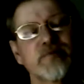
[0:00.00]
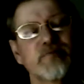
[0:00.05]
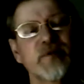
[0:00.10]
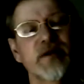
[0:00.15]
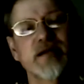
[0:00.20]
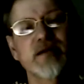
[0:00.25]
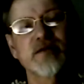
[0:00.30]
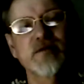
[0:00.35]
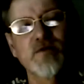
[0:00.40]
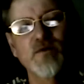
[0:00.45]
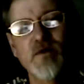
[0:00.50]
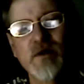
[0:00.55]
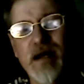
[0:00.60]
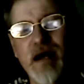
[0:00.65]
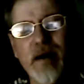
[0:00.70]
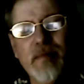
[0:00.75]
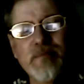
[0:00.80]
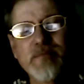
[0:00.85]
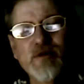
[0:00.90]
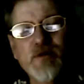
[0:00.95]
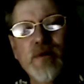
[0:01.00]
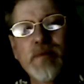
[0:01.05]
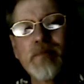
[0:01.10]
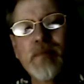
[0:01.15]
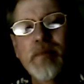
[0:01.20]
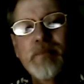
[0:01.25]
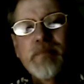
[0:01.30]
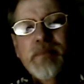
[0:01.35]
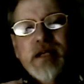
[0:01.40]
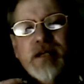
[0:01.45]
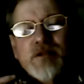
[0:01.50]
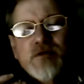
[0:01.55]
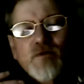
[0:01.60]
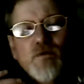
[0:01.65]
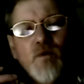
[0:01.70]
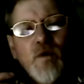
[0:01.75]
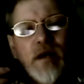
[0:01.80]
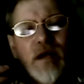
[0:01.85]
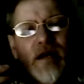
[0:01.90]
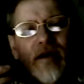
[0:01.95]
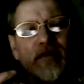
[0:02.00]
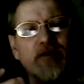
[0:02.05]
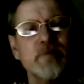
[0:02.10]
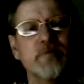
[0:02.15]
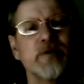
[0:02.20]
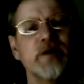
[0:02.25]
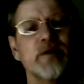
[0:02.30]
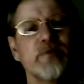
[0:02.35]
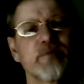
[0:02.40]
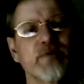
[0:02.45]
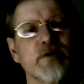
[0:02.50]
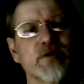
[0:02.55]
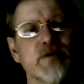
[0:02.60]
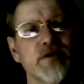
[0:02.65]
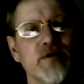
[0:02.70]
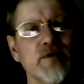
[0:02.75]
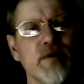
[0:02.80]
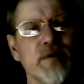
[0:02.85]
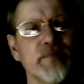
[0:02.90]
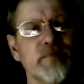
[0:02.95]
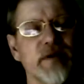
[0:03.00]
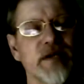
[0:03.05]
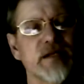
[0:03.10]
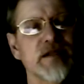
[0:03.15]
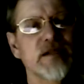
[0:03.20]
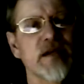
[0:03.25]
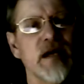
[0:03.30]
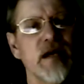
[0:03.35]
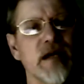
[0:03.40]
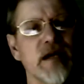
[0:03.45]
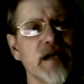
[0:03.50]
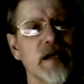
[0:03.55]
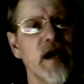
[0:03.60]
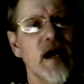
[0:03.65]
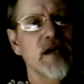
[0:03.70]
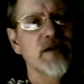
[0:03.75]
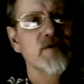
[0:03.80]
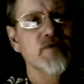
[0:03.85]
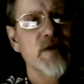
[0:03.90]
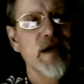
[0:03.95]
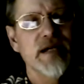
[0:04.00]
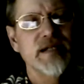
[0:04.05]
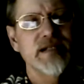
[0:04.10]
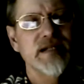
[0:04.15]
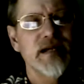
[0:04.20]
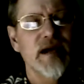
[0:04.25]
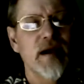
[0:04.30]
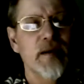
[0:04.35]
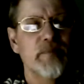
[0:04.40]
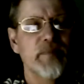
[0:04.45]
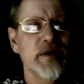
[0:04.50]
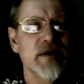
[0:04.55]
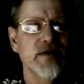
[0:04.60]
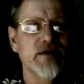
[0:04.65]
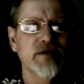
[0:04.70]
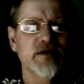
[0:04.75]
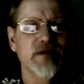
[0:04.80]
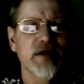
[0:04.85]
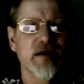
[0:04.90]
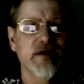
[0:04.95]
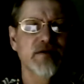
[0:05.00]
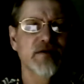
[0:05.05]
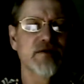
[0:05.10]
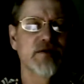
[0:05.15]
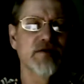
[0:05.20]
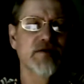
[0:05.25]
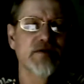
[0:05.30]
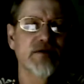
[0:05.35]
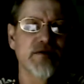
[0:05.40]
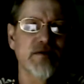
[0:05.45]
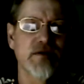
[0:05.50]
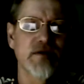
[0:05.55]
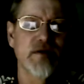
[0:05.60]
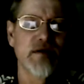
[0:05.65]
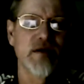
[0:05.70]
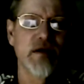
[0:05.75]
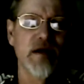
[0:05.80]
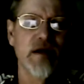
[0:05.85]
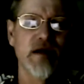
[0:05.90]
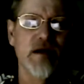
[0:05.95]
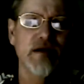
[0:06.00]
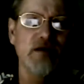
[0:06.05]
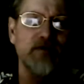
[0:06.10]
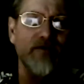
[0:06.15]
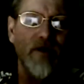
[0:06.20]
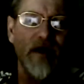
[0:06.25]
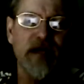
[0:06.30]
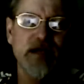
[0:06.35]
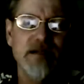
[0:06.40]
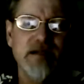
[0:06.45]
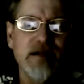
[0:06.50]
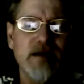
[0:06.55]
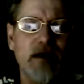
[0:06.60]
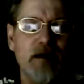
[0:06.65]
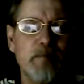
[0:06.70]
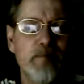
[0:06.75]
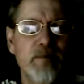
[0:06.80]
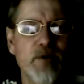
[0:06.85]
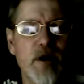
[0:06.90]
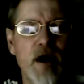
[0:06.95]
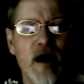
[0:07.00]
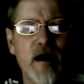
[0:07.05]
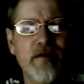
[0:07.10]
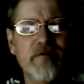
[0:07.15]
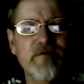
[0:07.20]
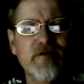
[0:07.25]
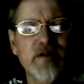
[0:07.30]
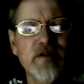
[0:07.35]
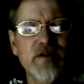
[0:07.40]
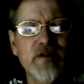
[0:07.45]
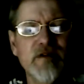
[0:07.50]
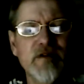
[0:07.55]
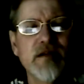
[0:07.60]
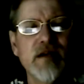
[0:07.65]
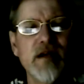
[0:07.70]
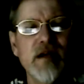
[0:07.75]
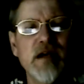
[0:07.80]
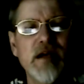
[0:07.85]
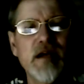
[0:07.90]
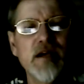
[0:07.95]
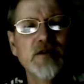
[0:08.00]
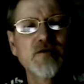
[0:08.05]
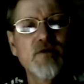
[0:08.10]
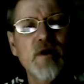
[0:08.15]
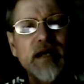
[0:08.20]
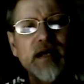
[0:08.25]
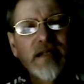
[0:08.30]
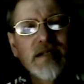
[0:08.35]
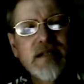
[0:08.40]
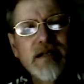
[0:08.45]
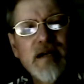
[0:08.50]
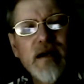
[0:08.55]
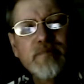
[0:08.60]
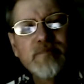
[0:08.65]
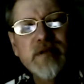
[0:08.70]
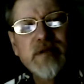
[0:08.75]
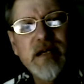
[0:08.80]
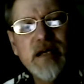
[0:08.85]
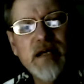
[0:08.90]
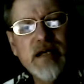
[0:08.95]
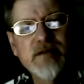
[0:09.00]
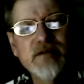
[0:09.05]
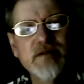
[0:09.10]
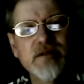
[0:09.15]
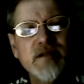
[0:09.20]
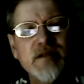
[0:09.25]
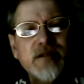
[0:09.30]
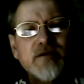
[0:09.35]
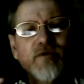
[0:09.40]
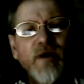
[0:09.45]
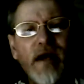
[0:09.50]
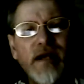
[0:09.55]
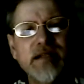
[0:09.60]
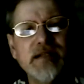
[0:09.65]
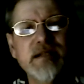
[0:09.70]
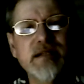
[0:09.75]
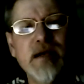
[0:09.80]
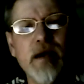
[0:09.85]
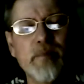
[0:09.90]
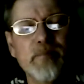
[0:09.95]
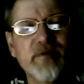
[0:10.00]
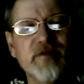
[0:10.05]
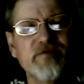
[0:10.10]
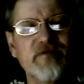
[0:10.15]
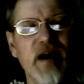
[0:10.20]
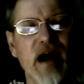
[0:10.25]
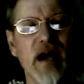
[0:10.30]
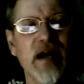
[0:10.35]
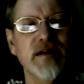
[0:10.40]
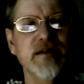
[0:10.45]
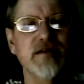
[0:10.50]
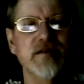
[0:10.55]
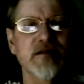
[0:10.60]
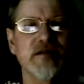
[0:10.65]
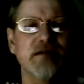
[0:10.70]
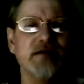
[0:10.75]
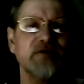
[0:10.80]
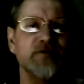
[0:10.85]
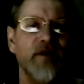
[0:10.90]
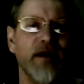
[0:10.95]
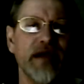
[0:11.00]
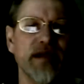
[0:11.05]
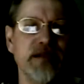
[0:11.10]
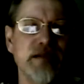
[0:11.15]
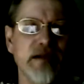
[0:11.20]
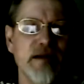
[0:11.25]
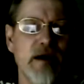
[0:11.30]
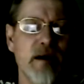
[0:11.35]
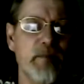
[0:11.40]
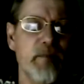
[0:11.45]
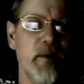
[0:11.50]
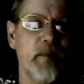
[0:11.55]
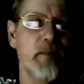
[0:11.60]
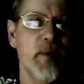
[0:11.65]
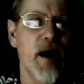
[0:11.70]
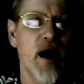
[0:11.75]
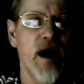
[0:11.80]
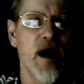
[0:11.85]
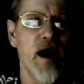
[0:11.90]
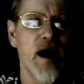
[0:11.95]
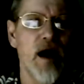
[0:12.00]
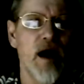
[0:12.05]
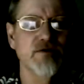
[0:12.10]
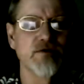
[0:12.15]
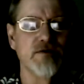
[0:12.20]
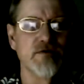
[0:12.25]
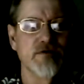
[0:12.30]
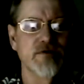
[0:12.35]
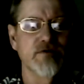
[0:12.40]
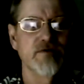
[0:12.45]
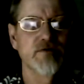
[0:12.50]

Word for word: just because of what I'm doing, but because of what other people are doing, because God's raising up intercessors. He's raising up prophets. He's raising up teachers. He's raising up evangelists. He's raising up apostles.